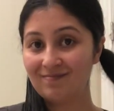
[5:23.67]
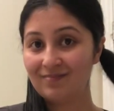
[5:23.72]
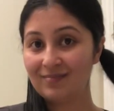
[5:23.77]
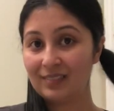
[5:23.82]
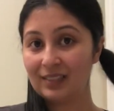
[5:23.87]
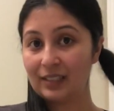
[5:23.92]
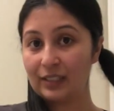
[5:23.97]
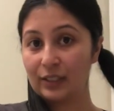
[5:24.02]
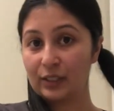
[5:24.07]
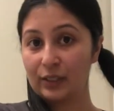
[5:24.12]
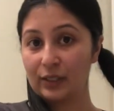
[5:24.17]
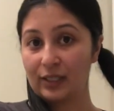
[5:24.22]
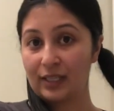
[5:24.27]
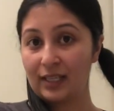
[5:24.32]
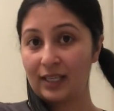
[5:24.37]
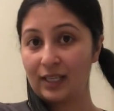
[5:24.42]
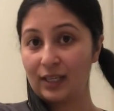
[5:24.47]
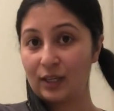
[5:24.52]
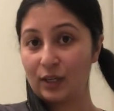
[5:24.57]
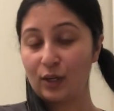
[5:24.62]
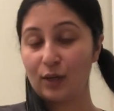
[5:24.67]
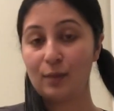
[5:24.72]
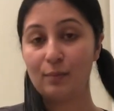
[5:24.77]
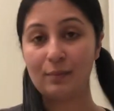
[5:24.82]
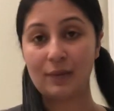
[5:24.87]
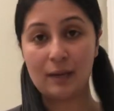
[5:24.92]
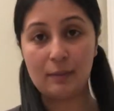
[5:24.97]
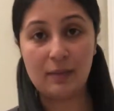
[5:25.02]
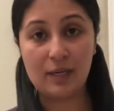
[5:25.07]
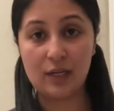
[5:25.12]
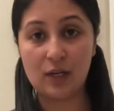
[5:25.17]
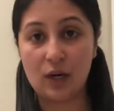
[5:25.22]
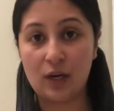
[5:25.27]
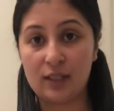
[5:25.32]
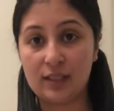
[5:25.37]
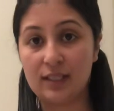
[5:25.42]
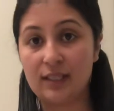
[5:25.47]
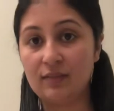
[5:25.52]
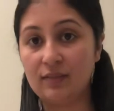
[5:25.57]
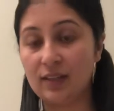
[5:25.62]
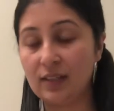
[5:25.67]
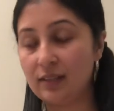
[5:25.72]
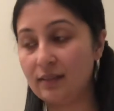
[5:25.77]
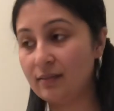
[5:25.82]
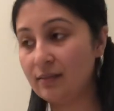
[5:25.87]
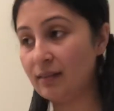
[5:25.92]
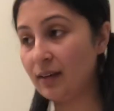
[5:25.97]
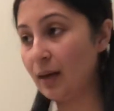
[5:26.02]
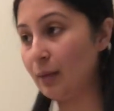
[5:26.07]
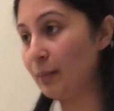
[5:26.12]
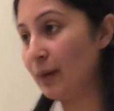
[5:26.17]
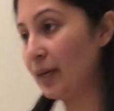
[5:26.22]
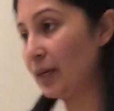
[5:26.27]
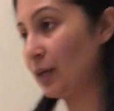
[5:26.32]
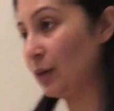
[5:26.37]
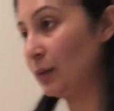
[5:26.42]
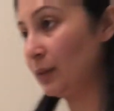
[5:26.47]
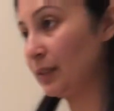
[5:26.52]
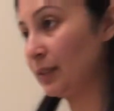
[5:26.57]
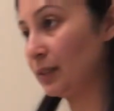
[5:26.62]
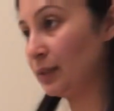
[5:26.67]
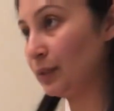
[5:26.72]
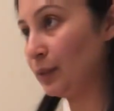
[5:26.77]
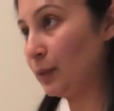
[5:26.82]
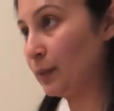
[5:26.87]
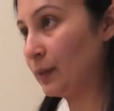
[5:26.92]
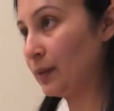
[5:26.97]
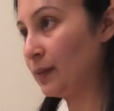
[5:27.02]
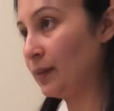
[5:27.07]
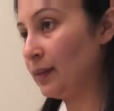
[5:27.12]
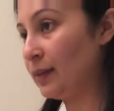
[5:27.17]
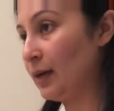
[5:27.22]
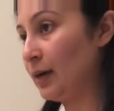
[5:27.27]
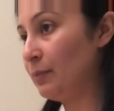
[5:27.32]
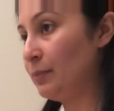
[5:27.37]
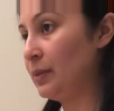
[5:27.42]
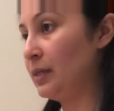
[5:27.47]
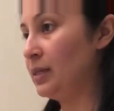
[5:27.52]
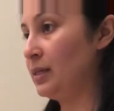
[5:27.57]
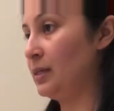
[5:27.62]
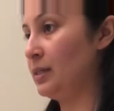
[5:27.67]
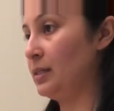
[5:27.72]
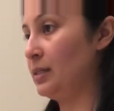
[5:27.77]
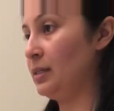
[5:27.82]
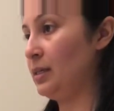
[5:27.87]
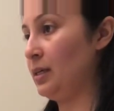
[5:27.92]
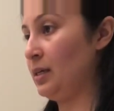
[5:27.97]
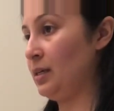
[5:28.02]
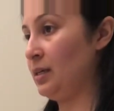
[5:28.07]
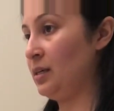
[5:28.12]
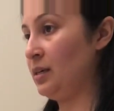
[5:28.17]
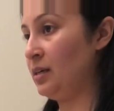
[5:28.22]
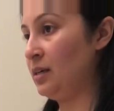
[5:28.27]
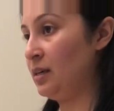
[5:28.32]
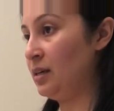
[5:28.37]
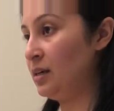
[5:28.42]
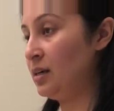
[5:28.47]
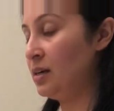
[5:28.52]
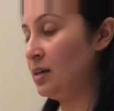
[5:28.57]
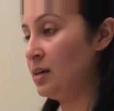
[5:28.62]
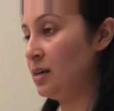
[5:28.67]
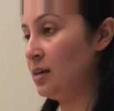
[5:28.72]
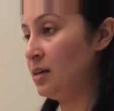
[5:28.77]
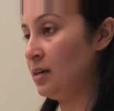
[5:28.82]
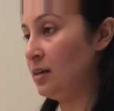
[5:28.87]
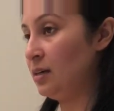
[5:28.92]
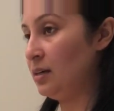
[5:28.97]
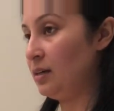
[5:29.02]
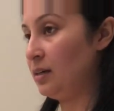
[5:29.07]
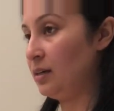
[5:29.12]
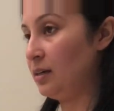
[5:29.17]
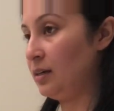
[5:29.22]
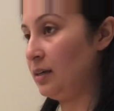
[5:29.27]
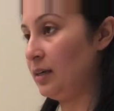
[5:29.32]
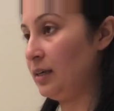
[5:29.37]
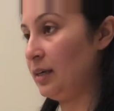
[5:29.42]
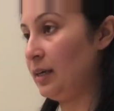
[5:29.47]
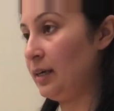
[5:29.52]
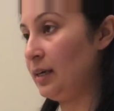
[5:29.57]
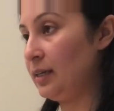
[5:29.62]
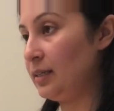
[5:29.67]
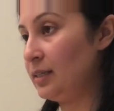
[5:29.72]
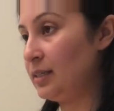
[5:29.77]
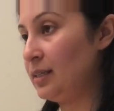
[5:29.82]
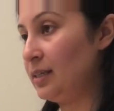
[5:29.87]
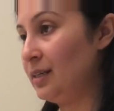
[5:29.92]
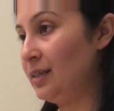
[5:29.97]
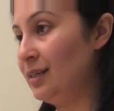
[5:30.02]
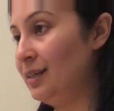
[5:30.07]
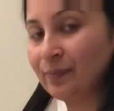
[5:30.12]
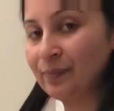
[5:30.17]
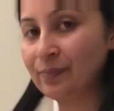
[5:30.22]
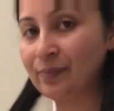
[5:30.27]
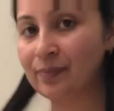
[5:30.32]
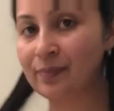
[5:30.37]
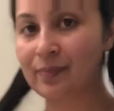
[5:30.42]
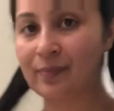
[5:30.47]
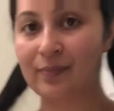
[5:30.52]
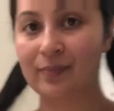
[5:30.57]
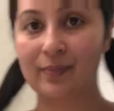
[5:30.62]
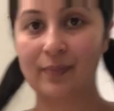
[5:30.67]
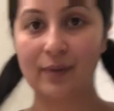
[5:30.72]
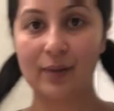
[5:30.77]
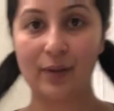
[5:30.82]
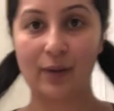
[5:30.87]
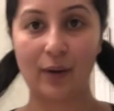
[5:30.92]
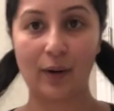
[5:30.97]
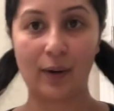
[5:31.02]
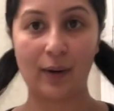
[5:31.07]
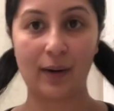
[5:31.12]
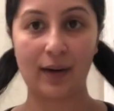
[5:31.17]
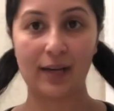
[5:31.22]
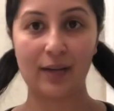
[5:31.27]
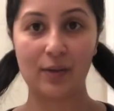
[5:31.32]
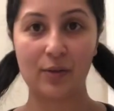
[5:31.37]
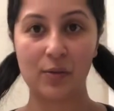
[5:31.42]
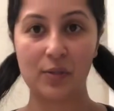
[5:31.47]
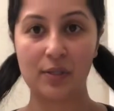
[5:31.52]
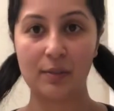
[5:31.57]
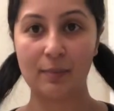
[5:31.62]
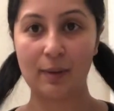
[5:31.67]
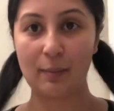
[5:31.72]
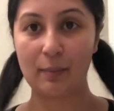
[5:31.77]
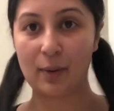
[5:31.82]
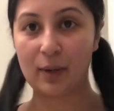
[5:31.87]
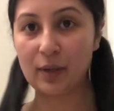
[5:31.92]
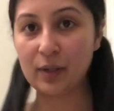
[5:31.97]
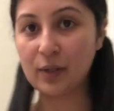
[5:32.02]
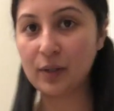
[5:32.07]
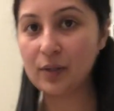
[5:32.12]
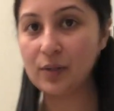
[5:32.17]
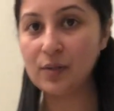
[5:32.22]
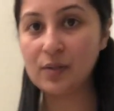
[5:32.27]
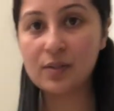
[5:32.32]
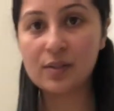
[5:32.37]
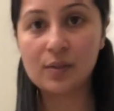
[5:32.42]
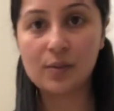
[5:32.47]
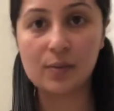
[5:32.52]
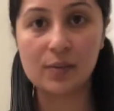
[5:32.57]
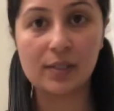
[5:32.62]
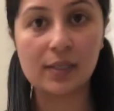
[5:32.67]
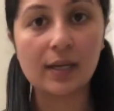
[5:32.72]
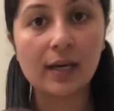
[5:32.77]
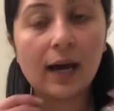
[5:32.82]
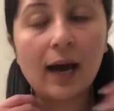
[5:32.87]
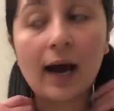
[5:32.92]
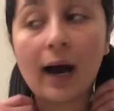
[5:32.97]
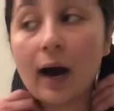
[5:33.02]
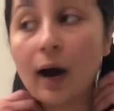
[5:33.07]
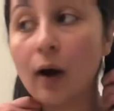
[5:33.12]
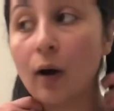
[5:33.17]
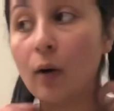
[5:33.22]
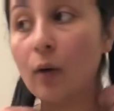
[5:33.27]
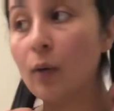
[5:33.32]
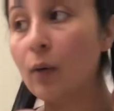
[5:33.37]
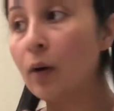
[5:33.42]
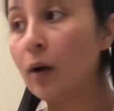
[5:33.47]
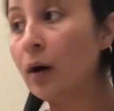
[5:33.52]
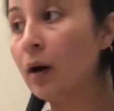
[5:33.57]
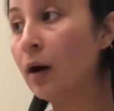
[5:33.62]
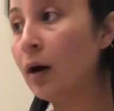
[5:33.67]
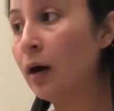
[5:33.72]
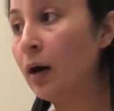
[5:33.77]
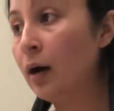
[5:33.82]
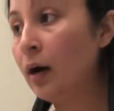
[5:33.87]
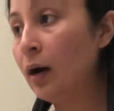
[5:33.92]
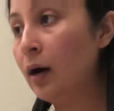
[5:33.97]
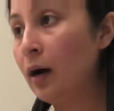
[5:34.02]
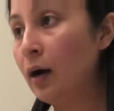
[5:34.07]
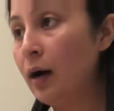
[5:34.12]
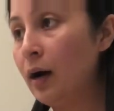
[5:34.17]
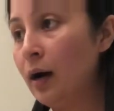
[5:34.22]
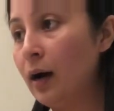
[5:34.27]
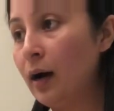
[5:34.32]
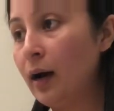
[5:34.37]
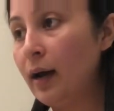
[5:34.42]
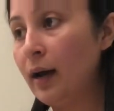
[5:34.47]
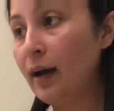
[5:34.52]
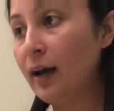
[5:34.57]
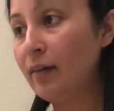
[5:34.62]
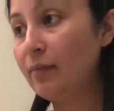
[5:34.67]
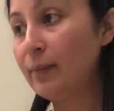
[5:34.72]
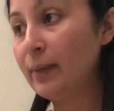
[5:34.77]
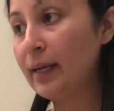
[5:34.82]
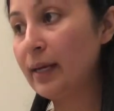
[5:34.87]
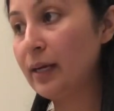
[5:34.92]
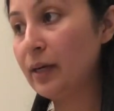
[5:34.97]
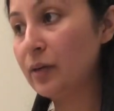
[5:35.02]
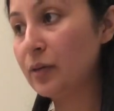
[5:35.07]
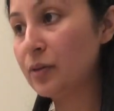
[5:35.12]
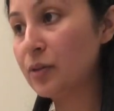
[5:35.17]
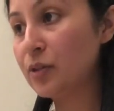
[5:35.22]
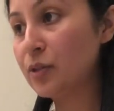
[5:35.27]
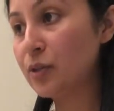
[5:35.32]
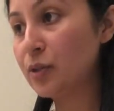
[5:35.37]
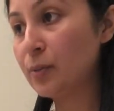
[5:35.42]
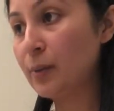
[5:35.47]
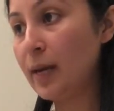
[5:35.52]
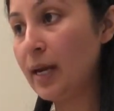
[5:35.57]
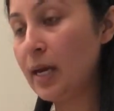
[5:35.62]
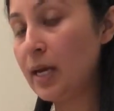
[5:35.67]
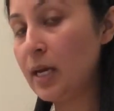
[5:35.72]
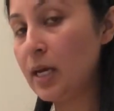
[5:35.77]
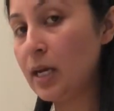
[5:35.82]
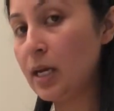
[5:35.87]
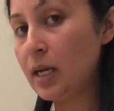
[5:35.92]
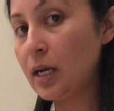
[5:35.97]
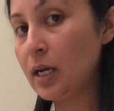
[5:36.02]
literally here, maybe not even. I might go a little lower than that because I can't. All right, you see my markers? You see how I have my hair straight?